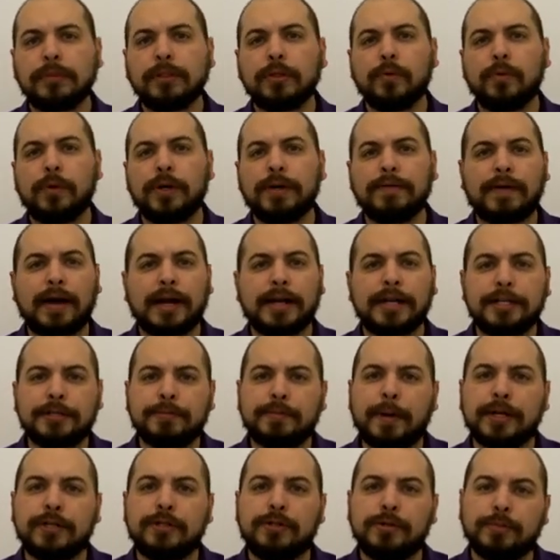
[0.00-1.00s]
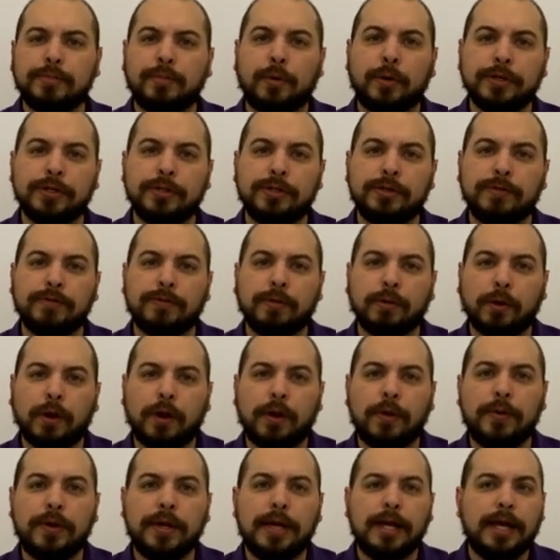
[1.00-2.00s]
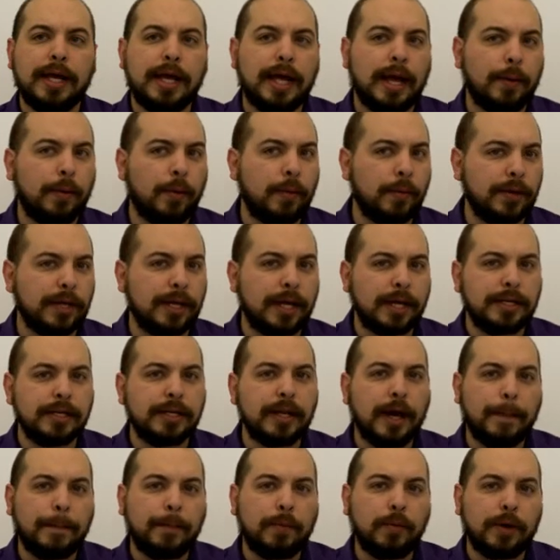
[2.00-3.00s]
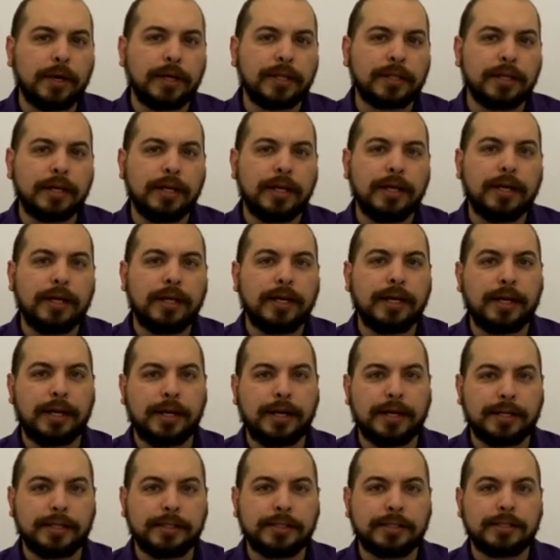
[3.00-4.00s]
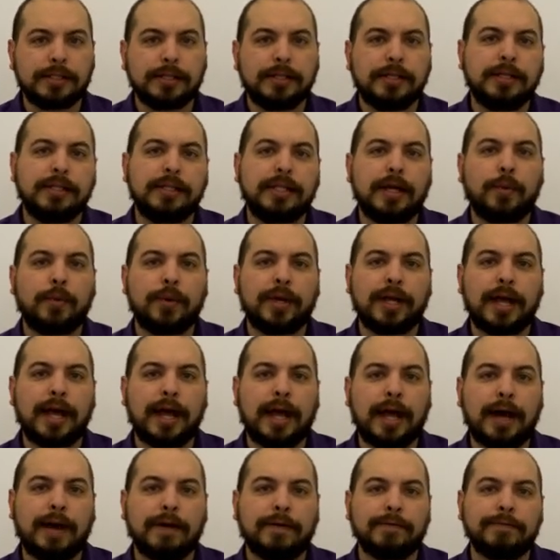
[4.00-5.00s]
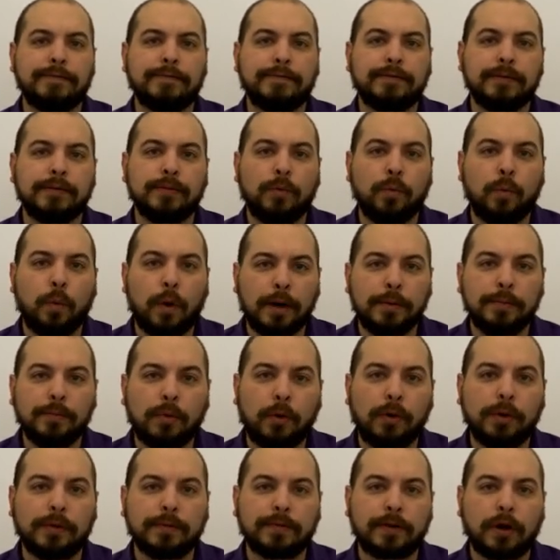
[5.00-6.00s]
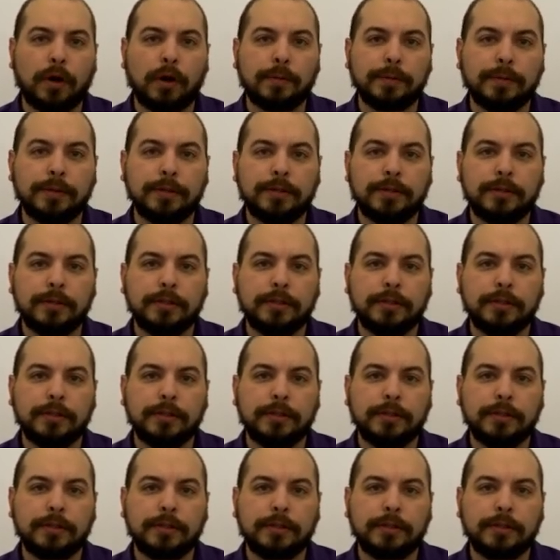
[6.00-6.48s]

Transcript: We divide each by 0.240, and what we end up with is that we have 1 mole of carbon,